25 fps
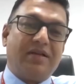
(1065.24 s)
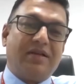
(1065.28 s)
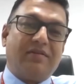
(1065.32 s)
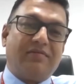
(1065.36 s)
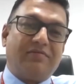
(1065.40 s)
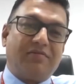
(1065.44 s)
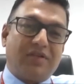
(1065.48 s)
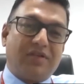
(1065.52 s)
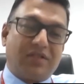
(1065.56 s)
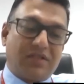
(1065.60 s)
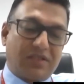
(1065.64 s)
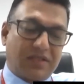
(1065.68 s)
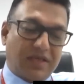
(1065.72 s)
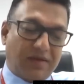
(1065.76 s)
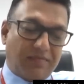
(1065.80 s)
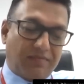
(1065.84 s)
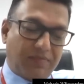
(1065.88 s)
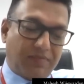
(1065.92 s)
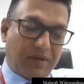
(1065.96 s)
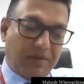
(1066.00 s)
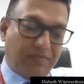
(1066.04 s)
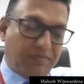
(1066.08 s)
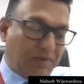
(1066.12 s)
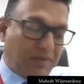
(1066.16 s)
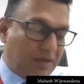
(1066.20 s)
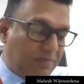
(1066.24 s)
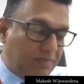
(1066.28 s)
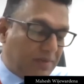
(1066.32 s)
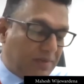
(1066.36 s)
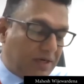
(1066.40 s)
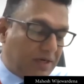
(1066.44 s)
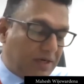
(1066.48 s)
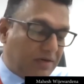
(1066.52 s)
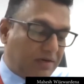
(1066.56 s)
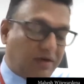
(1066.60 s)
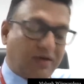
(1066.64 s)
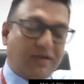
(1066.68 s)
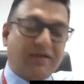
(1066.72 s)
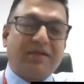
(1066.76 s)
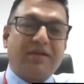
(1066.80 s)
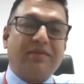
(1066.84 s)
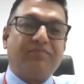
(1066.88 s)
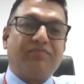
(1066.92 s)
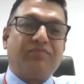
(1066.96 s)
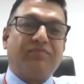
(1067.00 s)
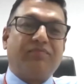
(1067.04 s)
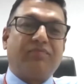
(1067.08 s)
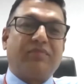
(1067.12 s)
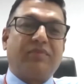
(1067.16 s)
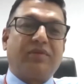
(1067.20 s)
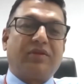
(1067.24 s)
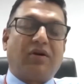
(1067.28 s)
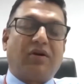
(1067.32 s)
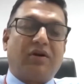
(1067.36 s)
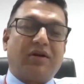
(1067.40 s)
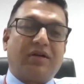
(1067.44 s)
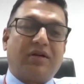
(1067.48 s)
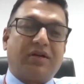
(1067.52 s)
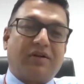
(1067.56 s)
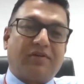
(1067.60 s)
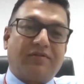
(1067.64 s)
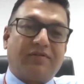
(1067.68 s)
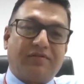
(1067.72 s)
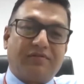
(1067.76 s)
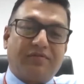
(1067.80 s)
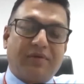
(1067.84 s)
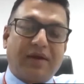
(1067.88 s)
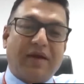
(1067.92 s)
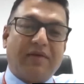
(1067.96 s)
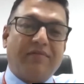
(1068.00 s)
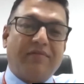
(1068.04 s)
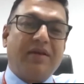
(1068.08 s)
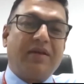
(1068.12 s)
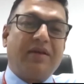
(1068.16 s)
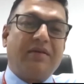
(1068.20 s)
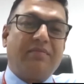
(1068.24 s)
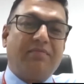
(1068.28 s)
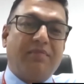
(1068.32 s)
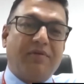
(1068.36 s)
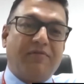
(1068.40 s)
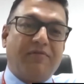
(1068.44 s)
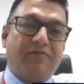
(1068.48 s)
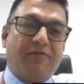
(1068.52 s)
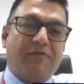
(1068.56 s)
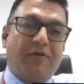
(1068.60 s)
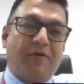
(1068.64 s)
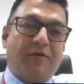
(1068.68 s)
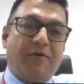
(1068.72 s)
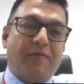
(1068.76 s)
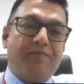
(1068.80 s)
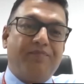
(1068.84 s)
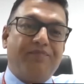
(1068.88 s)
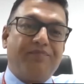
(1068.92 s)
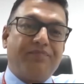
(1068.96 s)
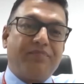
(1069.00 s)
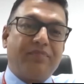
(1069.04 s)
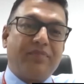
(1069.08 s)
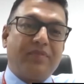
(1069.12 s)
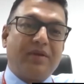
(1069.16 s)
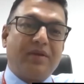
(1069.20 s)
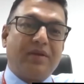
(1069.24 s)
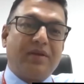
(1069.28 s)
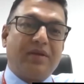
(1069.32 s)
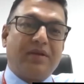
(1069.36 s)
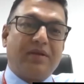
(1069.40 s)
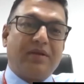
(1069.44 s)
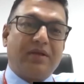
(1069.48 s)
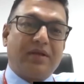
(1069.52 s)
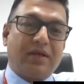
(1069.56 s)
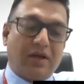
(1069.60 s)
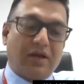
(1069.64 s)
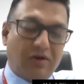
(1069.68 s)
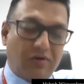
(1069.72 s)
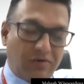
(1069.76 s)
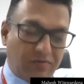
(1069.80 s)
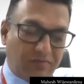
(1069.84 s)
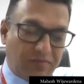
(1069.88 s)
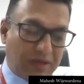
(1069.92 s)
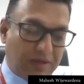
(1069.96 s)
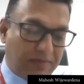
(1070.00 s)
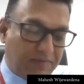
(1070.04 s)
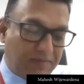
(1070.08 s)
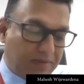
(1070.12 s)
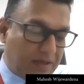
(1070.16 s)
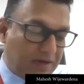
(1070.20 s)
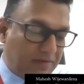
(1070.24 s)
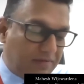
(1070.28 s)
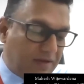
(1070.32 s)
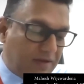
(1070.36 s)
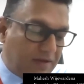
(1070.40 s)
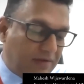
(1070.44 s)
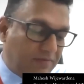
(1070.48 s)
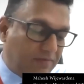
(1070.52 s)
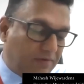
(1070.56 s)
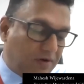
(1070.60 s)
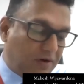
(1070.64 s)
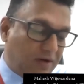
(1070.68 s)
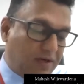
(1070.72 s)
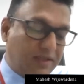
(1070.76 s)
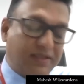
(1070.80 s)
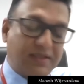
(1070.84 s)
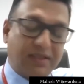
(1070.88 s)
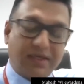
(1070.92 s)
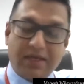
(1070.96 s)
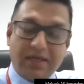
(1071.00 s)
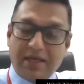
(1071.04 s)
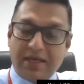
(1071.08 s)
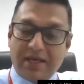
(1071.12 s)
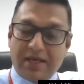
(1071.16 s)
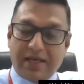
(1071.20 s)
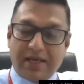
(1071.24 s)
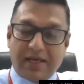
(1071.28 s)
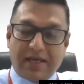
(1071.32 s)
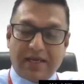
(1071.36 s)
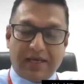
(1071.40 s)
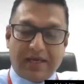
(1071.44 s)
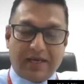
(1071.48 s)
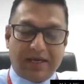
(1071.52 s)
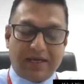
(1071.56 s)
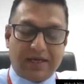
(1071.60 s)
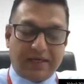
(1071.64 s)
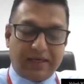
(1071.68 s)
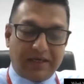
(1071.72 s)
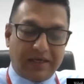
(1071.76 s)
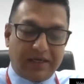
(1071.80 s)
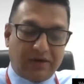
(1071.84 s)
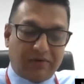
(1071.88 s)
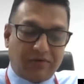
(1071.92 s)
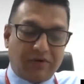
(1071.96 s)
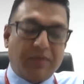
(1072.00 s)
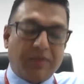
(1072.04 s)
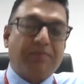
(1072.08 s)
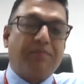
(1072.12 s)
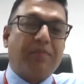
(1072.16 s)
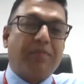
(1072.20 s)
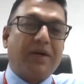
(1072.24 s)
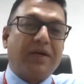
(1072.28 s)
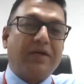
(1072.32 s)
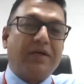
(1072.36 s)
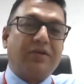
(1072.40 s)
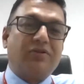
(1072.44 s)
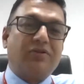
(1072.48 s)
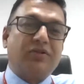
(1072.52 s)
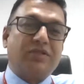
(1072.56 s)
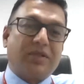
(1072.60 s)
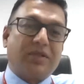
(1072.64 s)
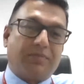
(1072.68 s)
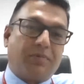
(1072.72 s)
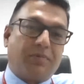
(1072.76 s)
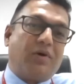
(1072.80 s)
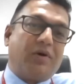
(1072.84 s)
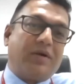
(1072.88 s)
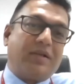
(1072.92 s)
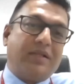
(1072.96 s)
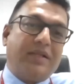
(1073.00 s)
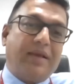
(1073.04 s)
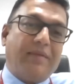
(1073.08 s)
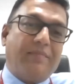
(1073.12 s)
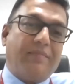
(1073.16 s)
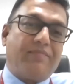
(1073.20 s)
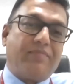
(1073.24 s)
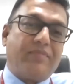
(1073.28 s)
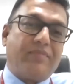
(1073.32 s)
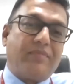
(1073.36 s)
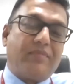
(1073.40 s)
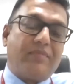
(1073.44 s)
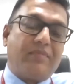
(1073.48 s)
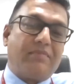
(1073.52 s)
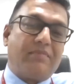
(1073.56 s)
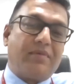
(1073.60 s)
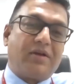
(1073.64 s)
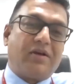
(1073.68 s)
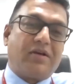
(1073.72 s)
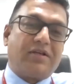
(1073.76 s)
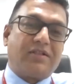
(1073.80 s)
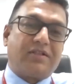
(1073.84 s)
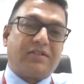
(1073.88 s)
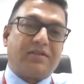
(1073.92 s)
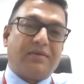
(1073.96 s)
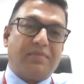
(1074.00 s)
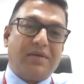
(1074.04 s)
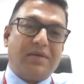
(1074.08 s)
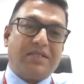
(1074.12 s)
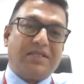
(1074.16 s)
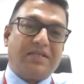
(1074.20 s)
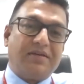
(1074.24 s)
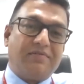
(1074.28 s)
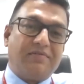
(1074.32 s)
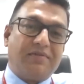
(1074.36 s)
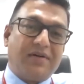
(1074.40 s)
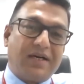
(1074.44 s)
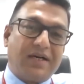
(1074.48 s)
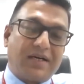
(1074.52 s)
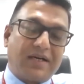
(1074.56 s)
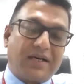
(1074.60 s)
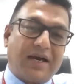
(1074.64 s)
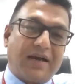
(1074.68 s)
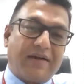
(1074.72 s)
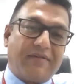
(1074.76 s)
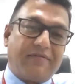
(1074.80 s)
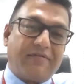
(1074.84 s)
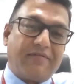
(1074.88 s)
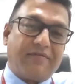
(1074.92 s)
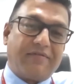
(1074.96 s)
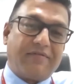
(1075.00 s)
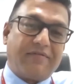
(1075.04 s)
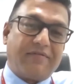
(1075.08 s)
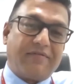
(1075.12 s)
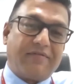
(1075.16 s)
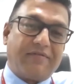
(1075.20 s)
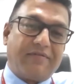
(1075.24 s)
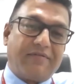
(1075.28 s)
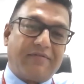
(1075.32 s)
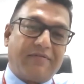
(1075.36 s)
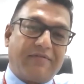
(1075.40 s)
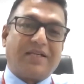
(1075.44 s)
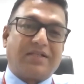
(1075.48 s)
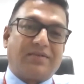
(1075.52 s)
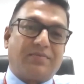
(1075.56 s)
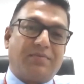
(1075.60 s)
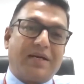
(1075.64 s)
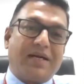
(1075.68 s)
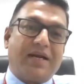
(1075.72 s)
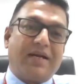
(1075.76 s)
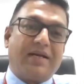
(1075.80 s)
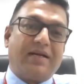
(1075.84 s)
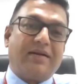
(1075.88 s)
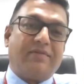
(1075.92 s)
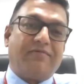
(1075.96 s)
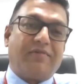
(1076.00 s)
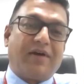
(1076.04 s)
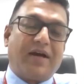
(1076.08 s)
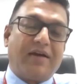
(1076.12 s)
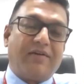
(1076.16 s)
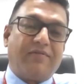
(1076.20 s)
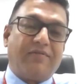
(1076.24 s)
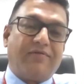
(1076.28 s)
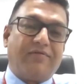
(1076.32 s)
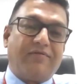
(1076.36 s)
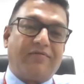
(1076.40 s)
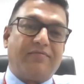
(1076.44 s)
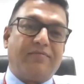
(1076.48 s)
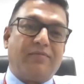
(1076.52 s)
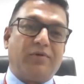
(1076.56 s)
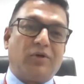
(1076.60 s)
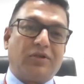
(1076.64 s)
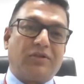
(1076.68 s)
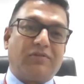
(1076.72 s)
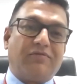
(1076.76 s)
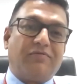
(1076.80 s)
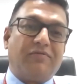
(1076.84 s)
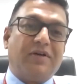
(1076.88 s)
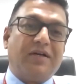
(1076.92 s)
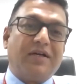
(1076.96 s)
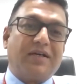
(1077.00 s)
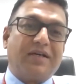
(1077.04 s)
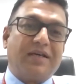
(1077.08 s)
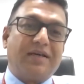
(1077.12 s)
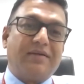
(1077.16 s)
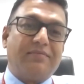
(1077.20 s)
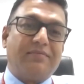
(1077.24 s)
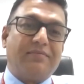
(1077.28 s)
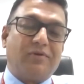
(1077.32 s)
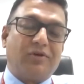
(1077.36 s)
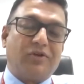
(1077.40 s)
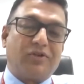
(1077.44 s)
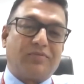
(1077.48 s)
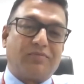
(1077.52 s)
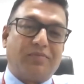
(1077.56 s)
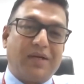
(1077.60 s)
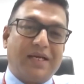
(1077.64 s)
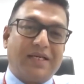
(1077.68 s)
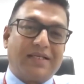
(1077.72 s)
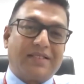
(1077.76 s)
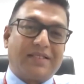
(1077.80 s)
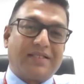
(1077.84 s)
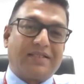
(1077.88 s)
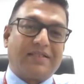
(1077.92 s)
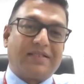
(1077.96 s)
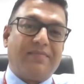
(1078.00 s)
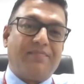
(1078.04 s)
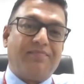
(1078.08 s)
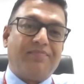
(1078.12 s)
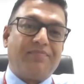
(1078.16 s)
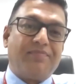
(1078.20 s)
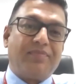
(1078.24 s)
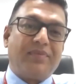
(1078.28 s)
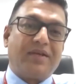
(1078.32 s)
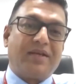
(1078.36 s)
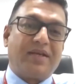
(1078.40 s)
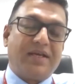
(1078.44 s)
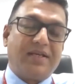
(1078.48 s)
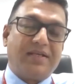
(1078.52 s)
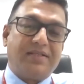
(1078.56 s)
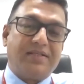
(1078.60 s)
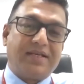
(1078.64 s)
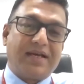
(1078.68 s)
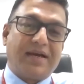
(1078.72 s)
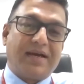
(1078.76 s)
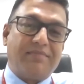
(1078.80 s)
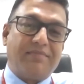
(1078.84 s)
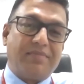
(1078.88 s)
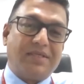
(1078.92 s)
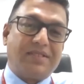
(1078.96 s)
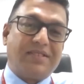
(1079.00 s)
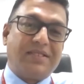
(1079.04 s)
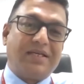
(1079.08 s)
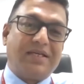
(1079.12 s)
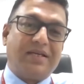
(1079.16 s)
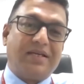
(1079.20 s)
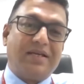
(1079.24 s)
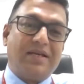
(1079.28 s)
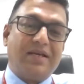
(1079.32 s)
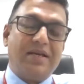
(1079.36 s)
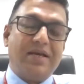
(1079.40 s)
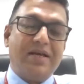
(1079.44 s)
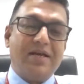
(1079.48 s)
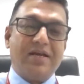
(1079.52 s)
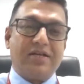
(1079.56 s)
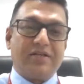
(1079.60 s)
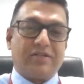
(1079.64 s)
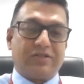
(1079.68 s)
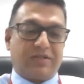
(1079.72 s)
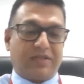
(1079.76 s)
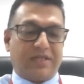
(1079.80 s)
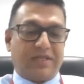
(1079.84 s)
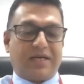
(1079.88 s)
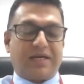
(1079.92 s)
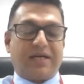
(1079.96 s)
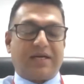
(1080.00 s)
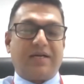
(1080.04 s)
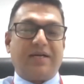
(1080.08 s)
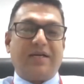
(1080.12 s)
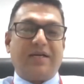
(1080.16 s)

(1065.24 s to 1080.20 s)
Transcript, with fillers: which some people may not thought of having before. Now people will want uh, equipment to support them because of the busy work life. of the husband and wife both working most places. Kids are busy. So there are